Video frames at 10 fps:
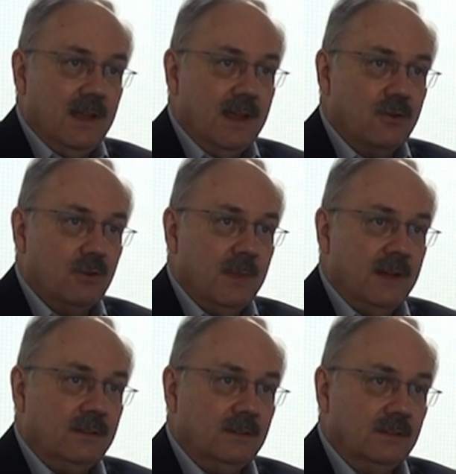
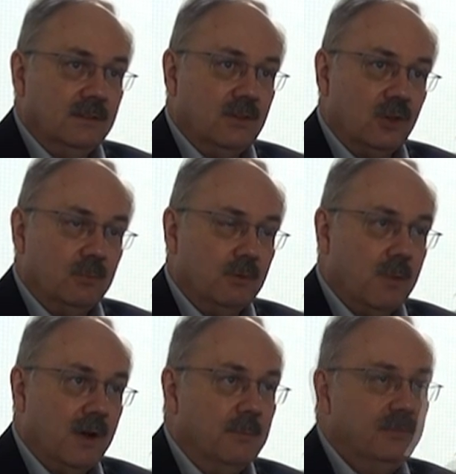incremental turbo
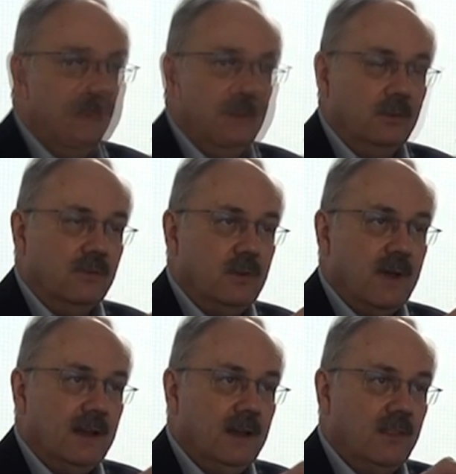bumps. So if you
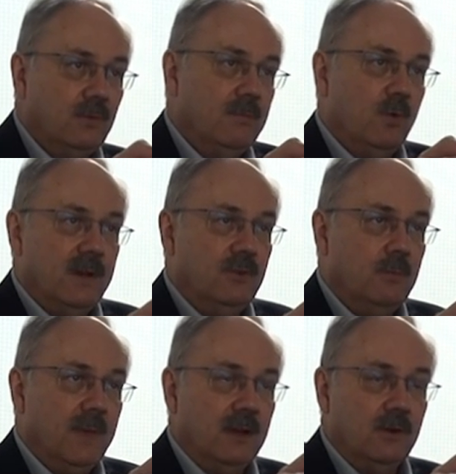had a 3.2
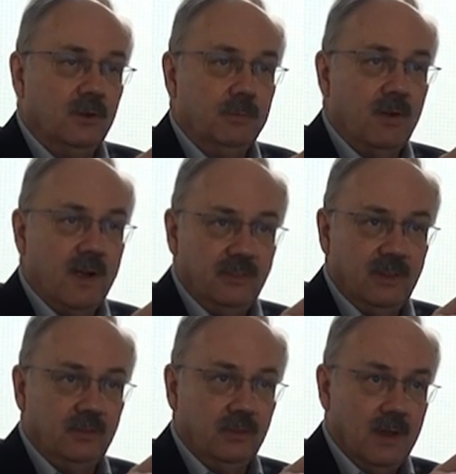megahertz
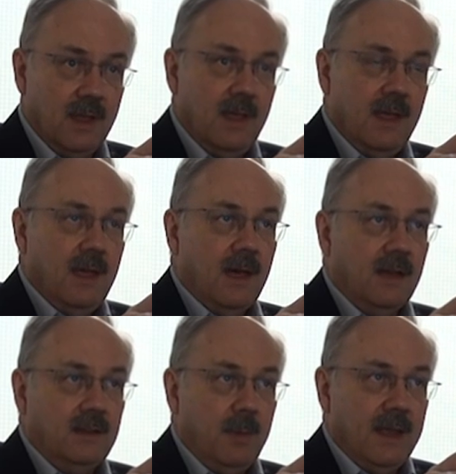processor,
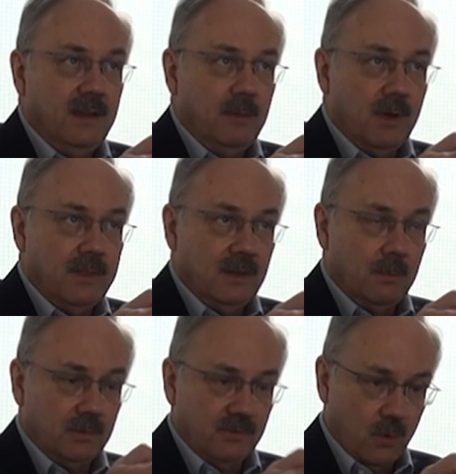depending upon the
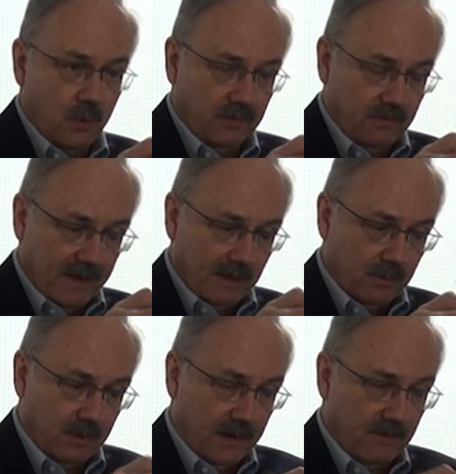number of cores
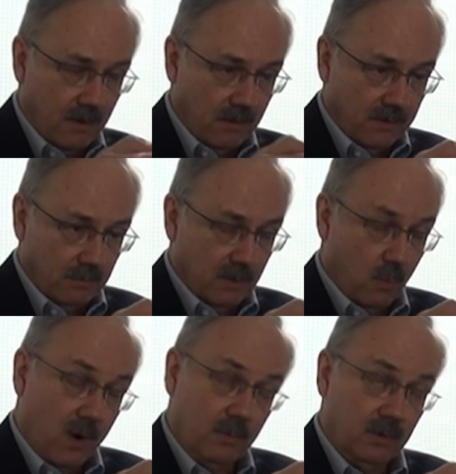available, and if all of them but
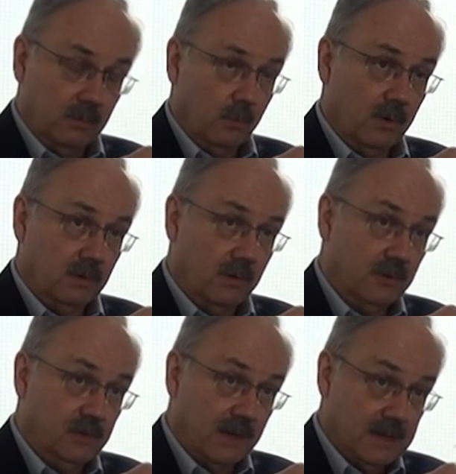one
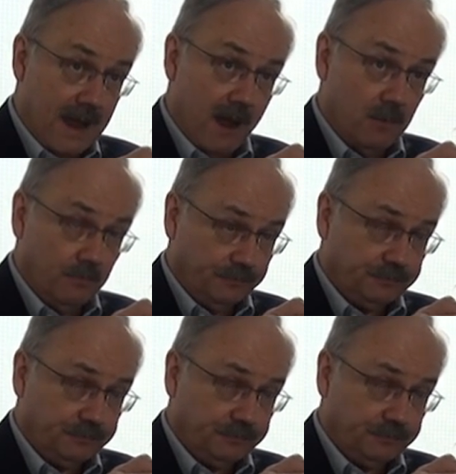were shut down,